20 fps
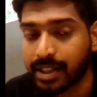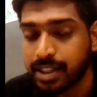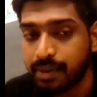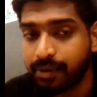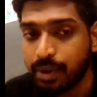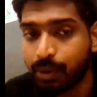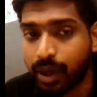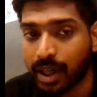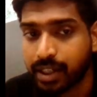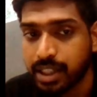Tell
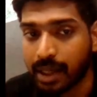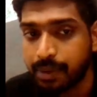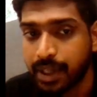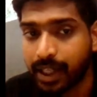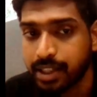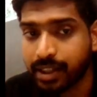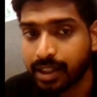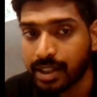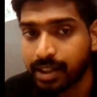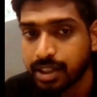me what is AB
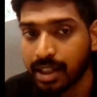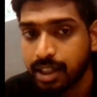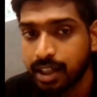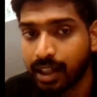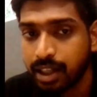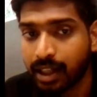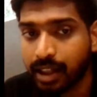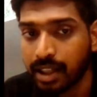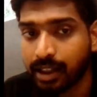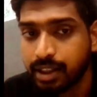distance?
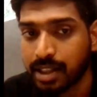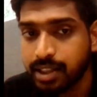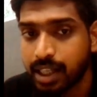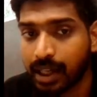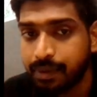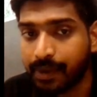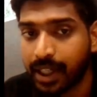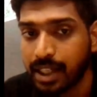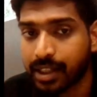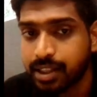This
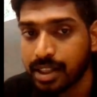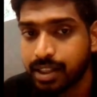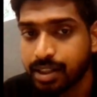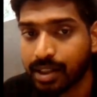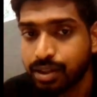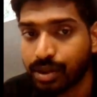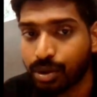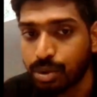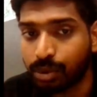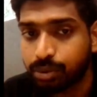AB distance
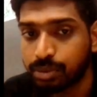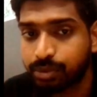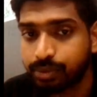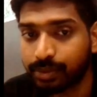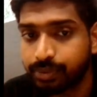is 2.